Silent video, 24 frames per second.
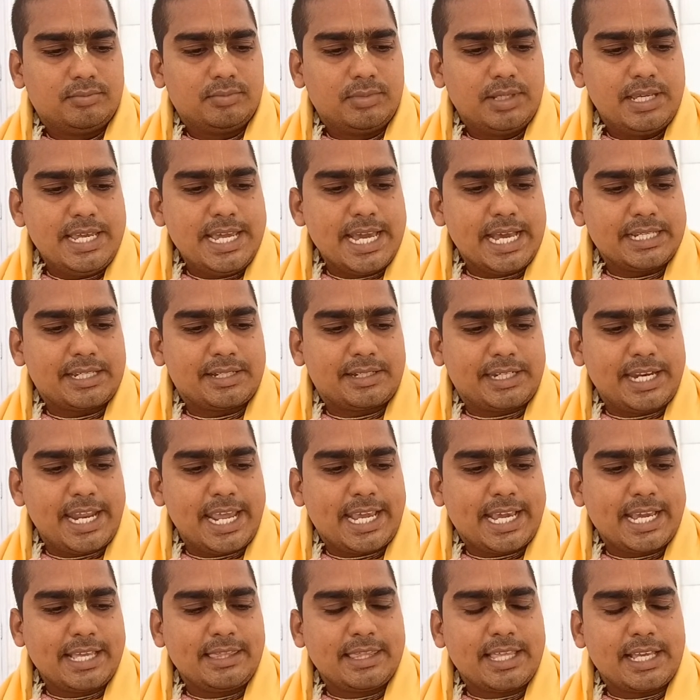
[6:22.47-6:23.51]
He has
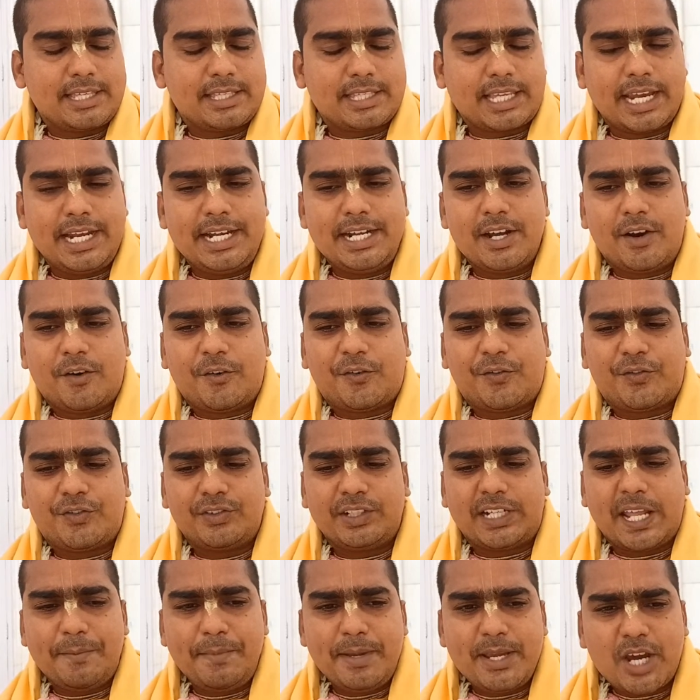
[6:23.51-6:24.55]
taken the side of
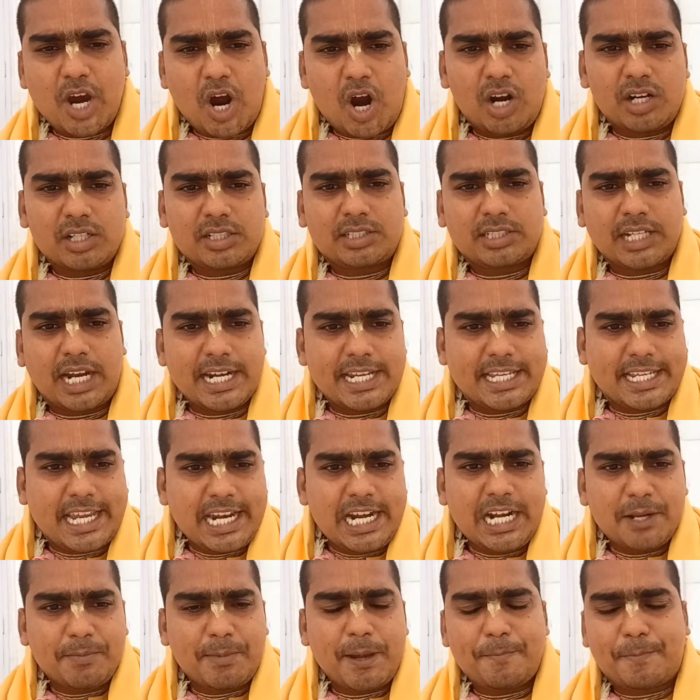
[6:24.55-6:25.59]
demigods and
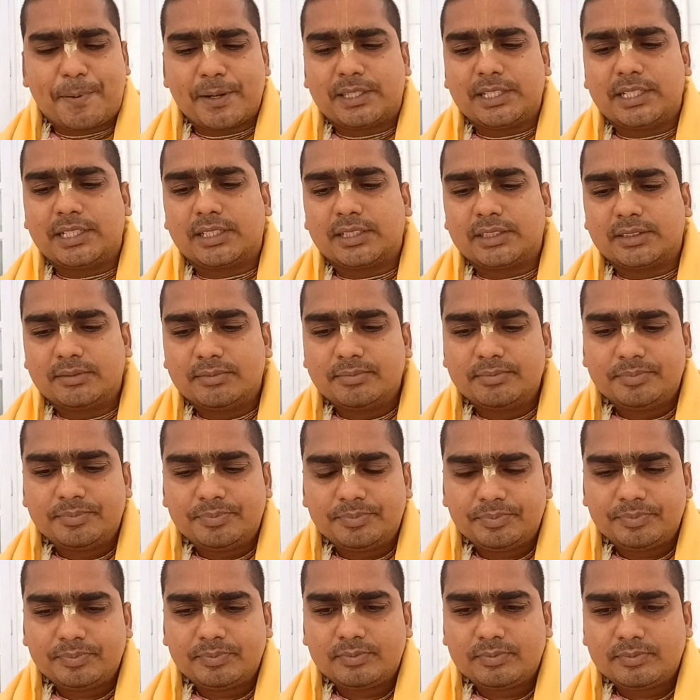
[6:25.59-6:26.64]
killed my brother.
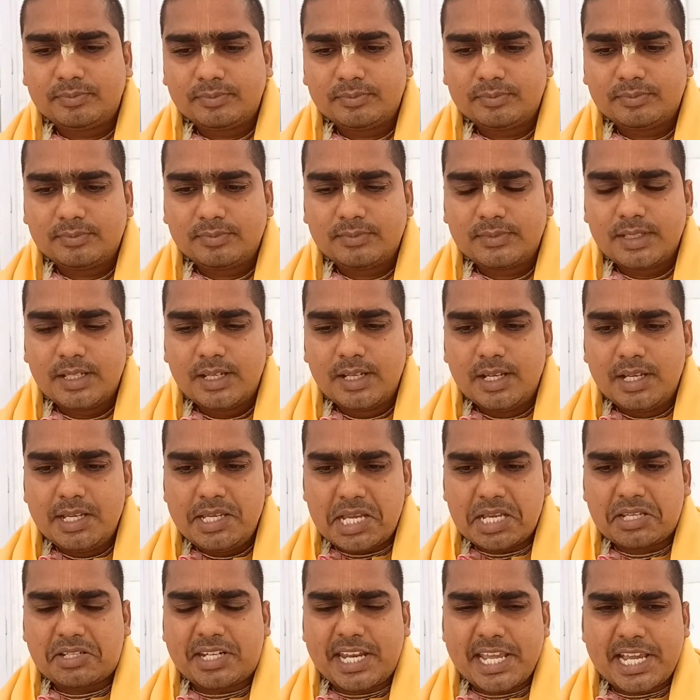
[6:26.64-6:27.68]
He
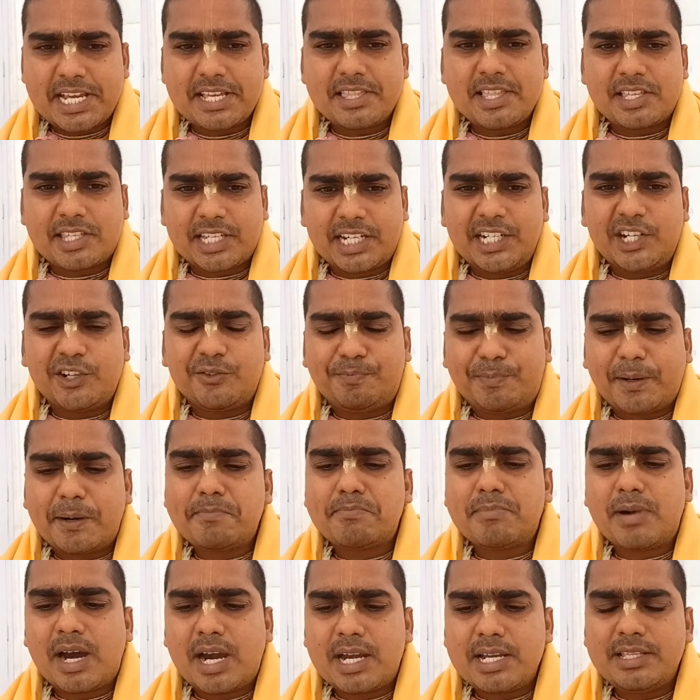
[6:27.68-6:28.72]
has taken the side of
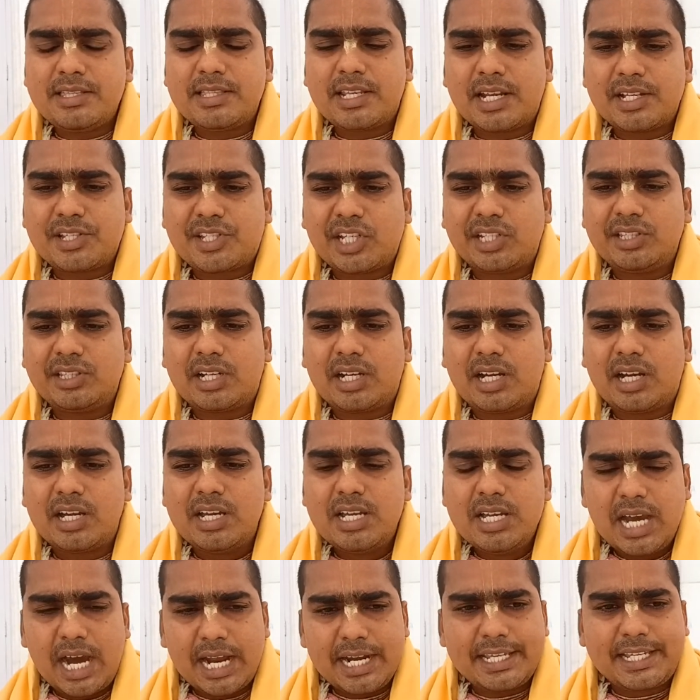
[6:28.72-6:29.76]
Brahma, Indra, Chandra
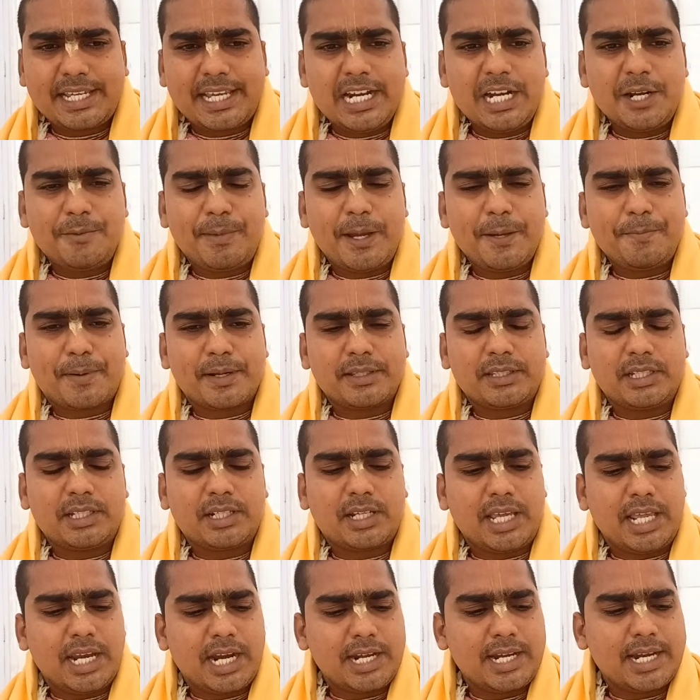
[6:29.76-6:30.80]
and killed my brother
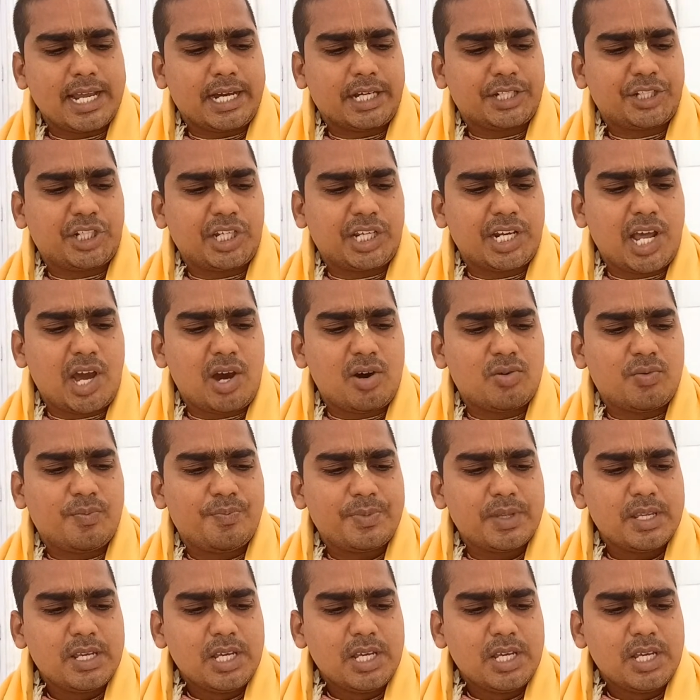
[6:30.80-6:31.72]
Hiranyaksha now.